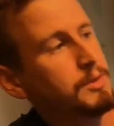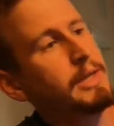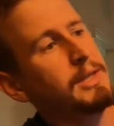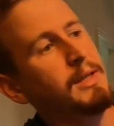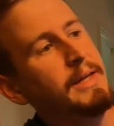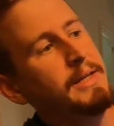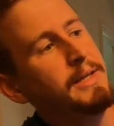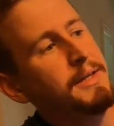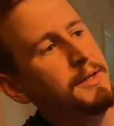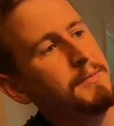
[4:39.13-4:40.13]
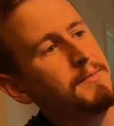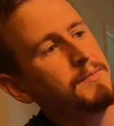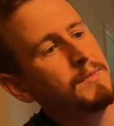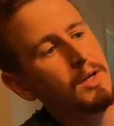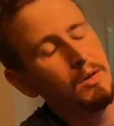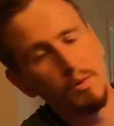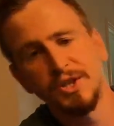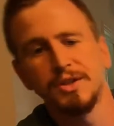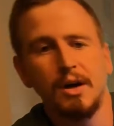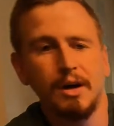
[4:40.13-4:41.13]
got a light here, which
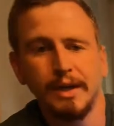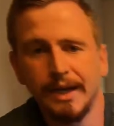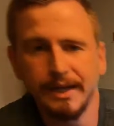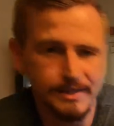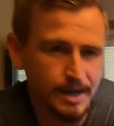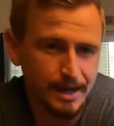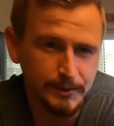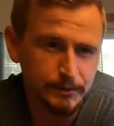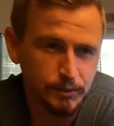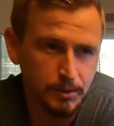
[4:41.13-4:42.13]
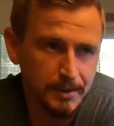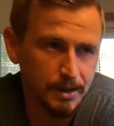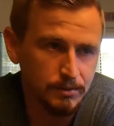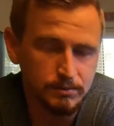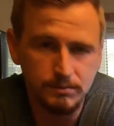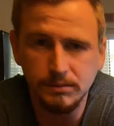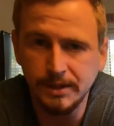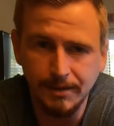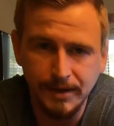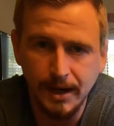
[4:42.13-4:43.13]
is on a timer for about
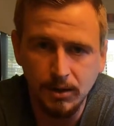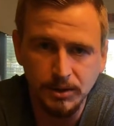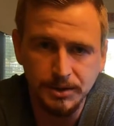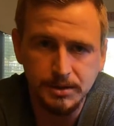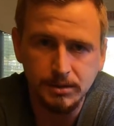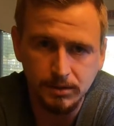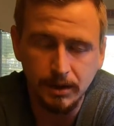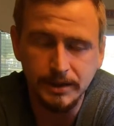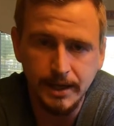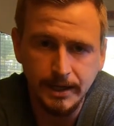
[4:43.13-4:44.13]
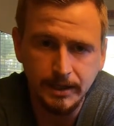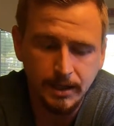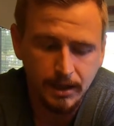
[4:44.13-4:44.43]
7 hours a day.